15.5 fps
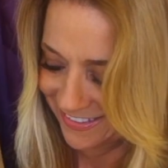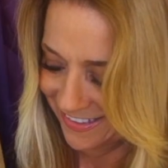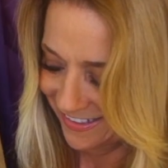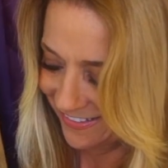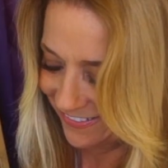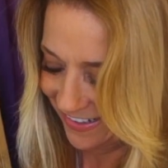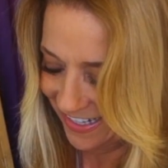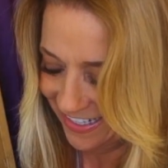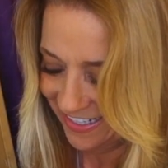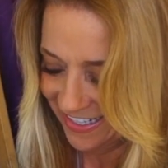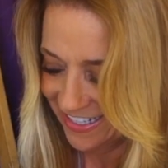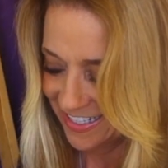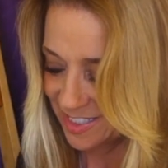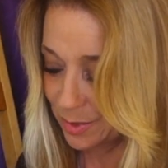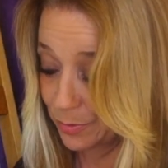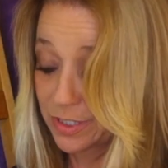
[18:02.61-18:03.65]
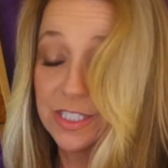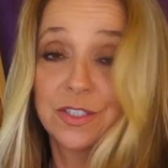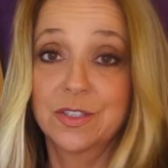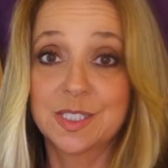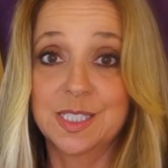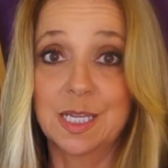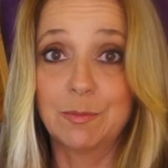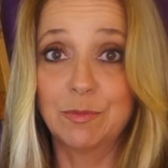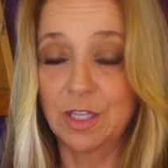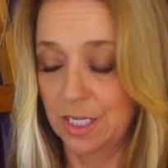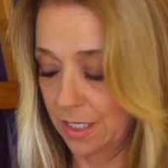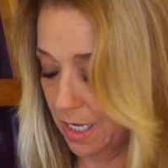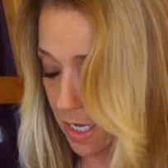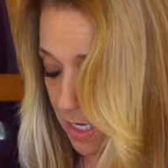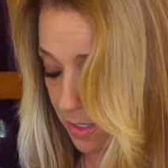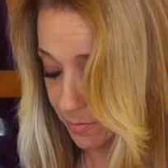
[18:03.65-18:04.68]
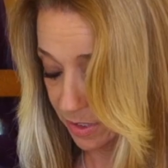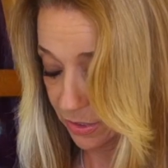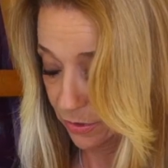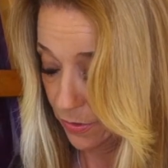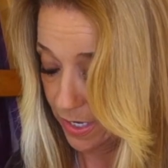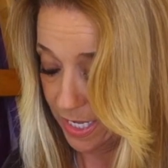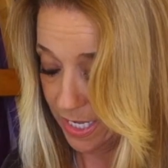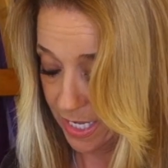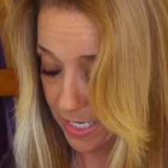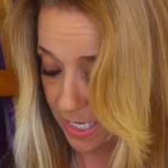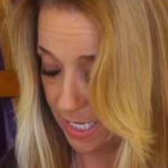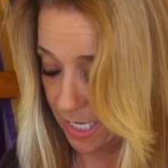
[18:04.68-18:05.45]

All right, so we're gonna do the same thing. I'm gonna go ahead